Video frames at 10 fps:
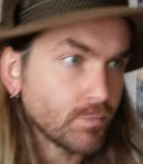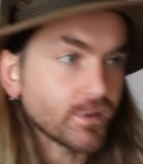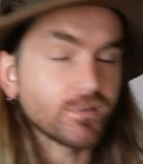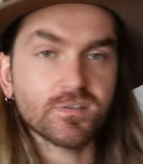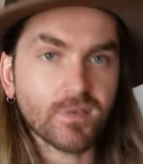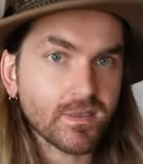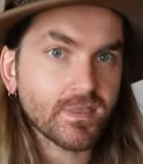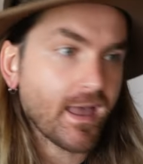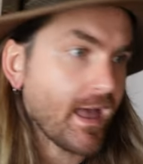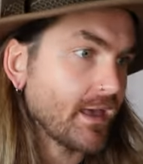We could see
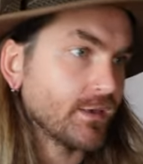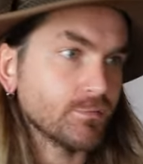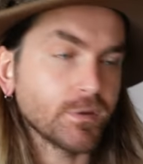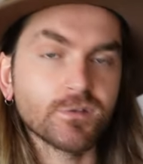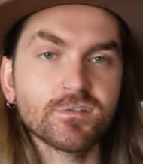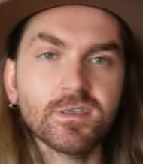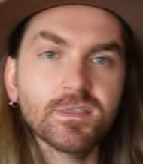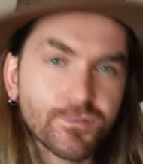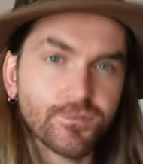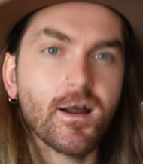the haze, we could see
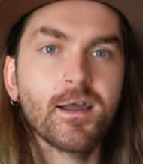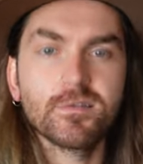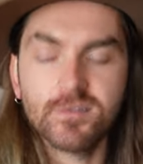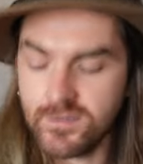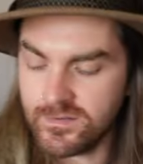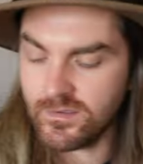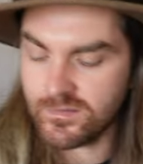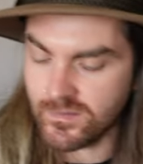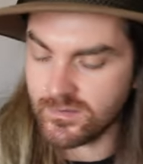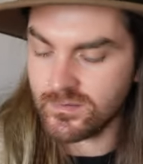the fires in the
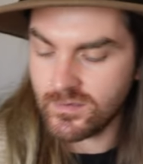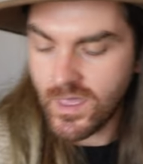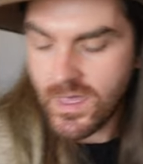distance